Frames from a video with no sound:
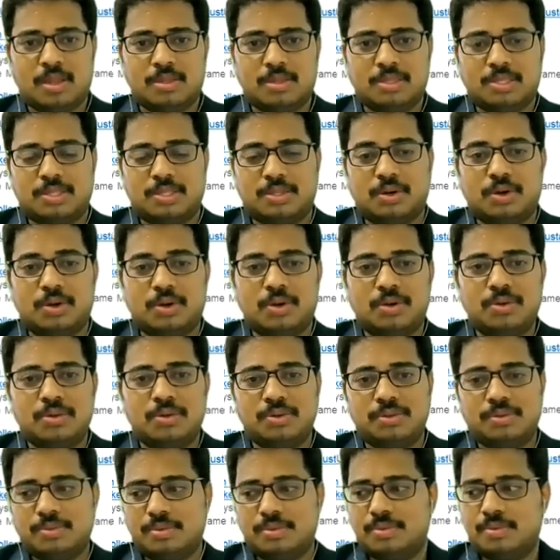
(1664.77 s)

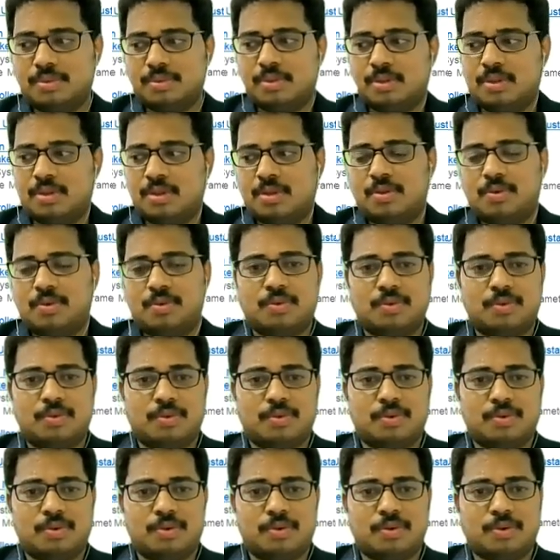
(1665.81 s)
So
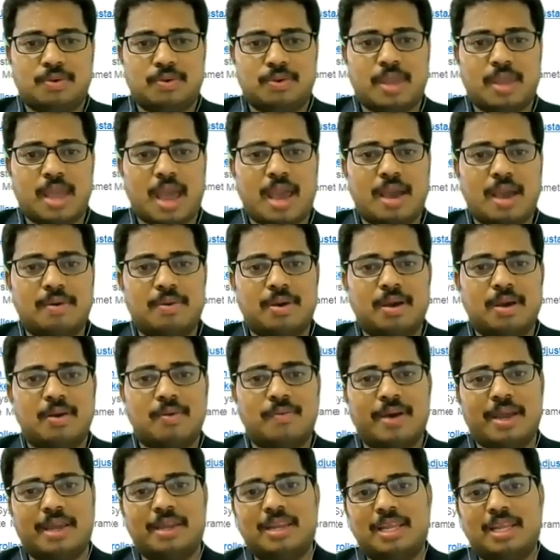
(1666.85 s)
we have
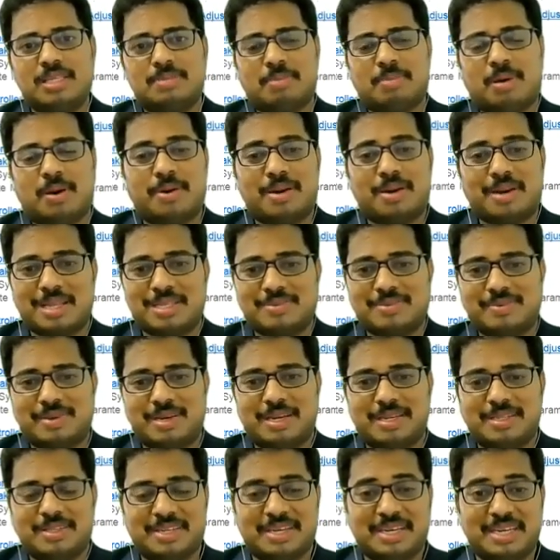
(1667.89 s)
wireless power transfer
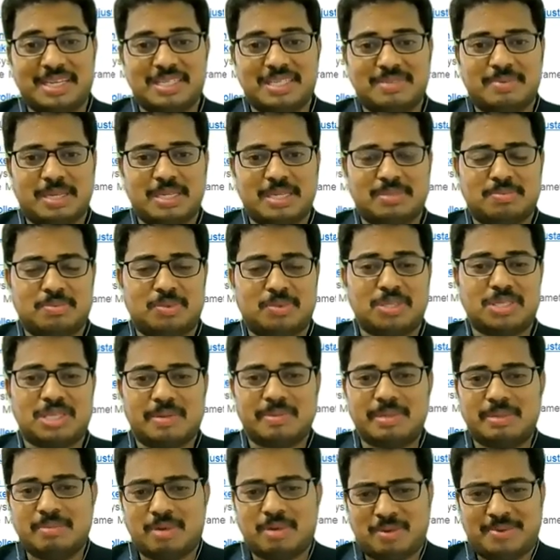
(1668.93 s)
in 3D space. Most
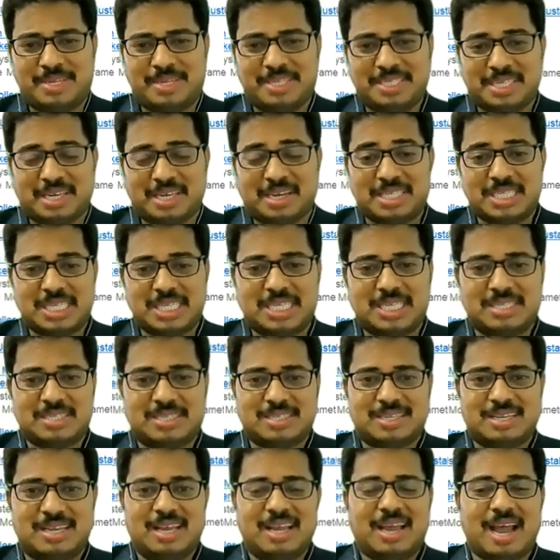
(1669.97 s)
of the mobile chargers
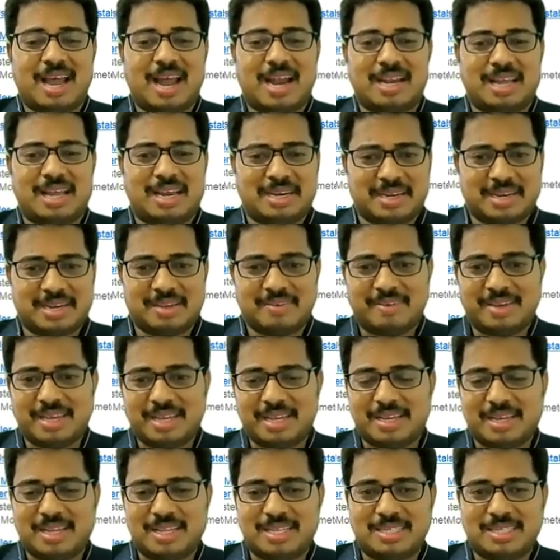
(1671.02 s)
and electric
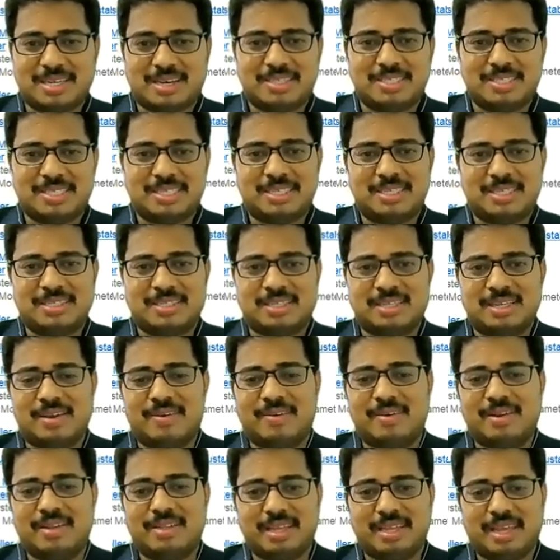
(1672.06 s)
vehicle chargers,
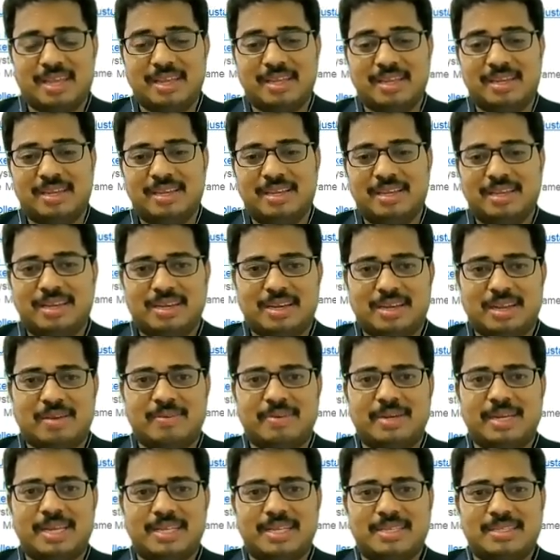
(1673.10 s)
everything
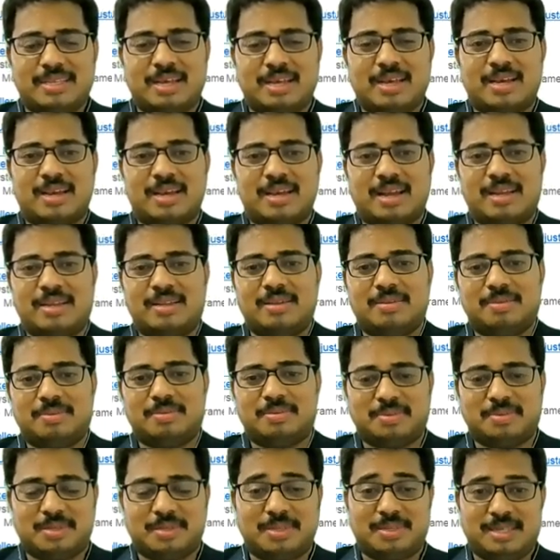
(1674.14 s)
nowadays, uh, and
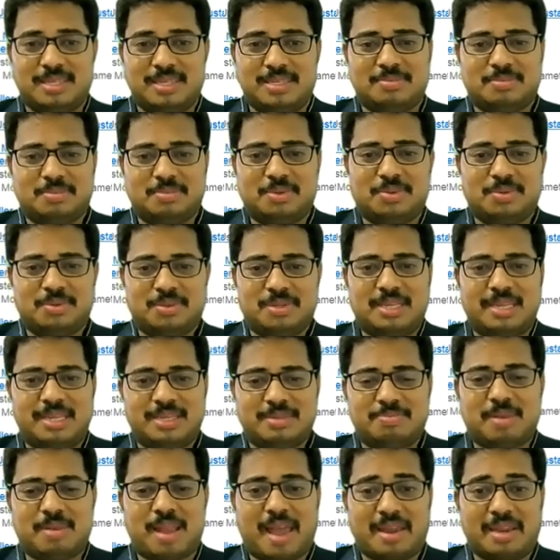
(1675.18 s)
is is
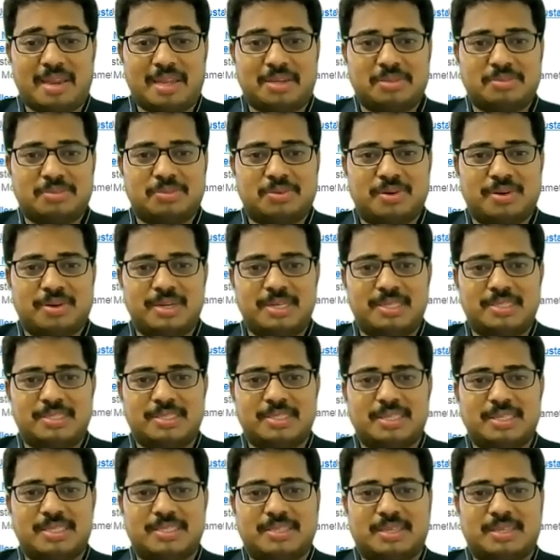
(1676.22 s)
planning towards
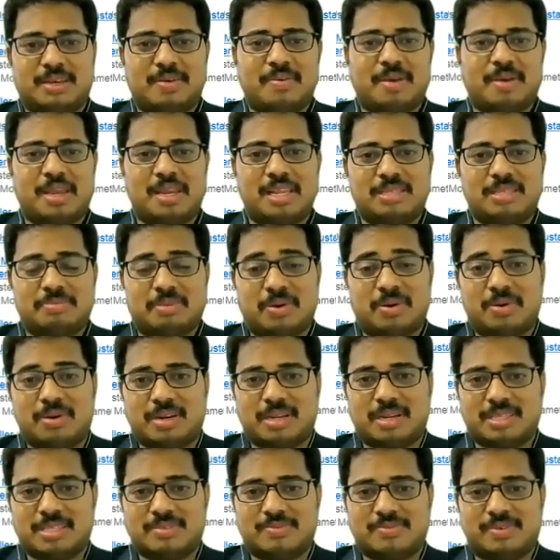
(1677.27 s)
this uh, wireless power
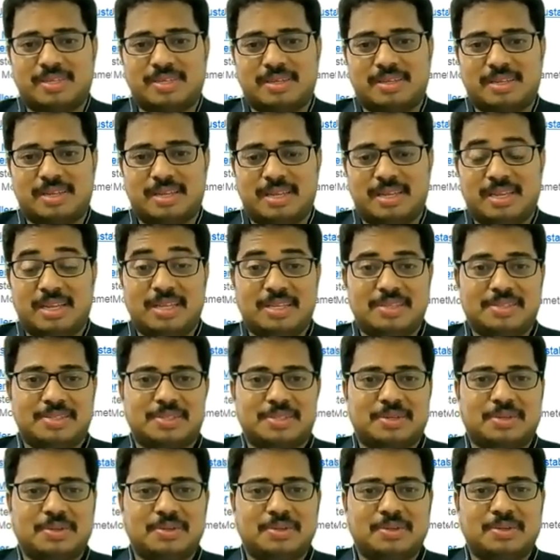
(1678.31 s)
transfer.
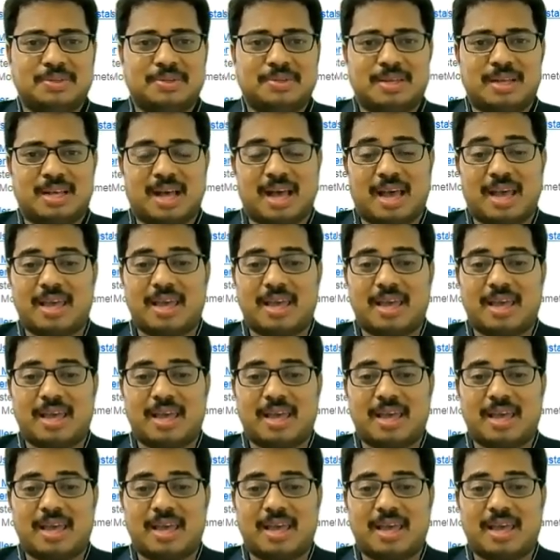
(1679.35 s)
So I,